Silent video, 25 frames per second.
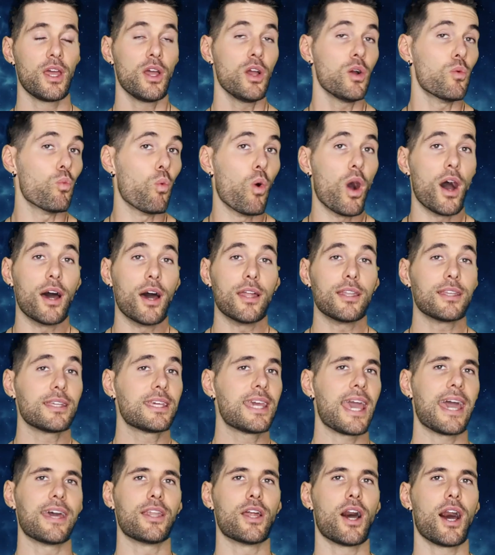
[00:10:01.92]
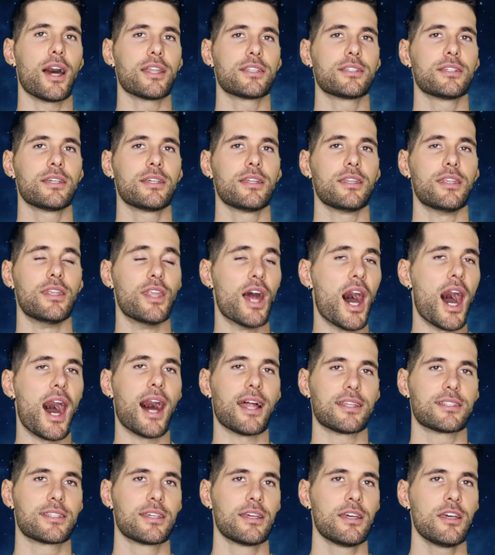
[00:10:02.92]
one cannot
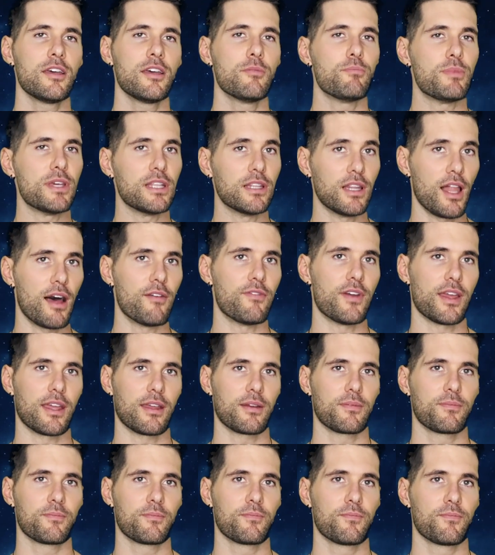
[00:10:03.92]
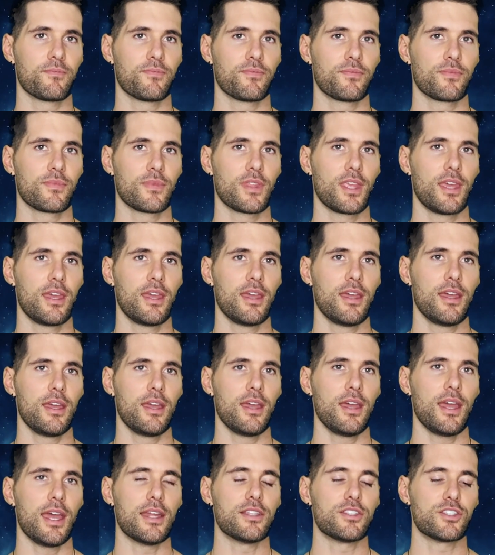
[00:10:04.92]
not be loving.
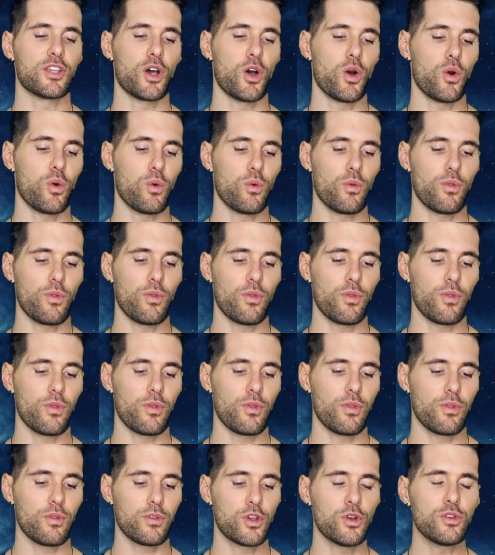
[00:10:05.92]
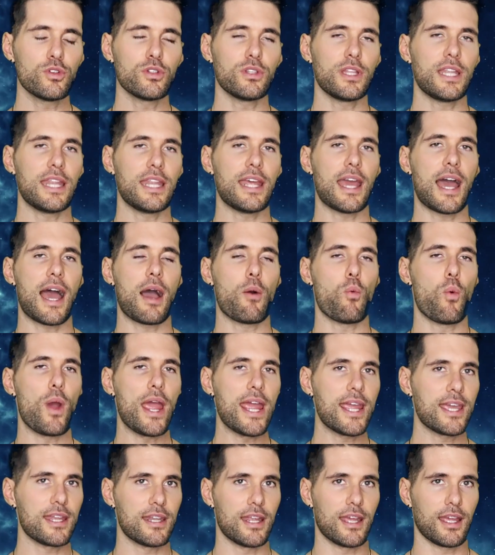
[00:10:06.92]
And so, Kundalini
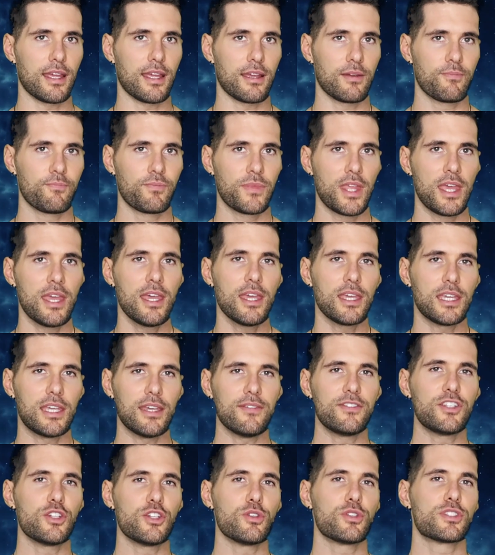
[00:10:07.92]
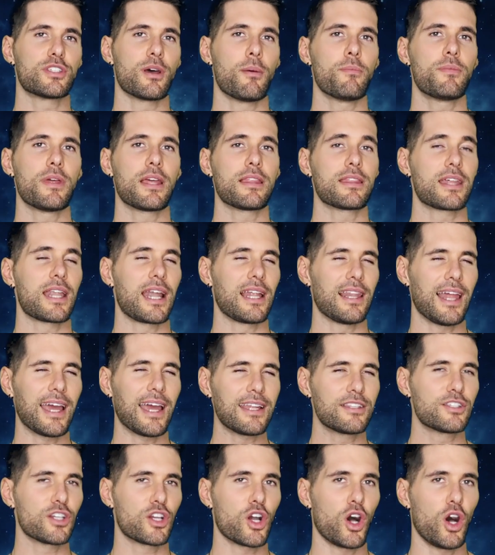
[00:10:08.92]
awakening gives you something that I like
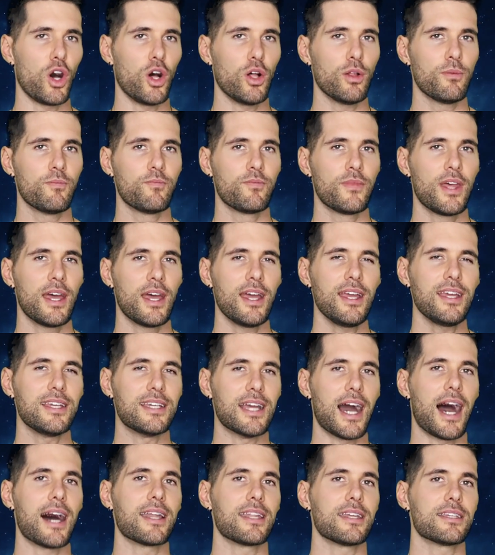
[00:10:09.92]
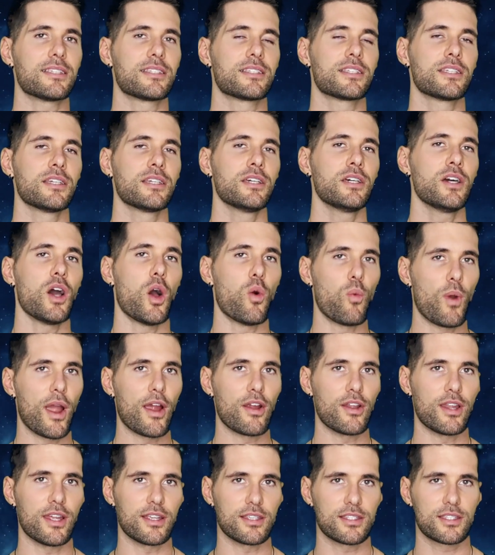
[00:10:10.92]
to call goddess
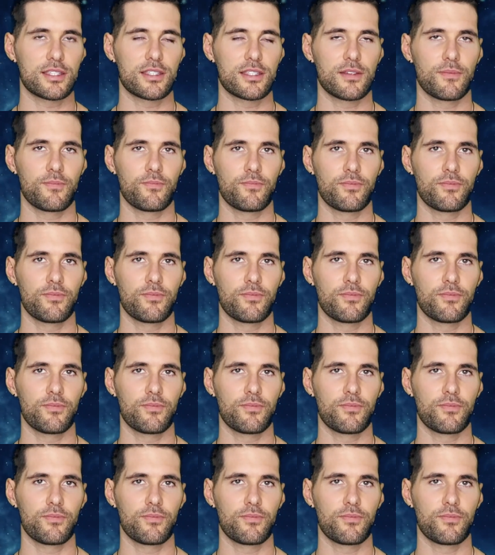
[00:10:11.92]
awareness.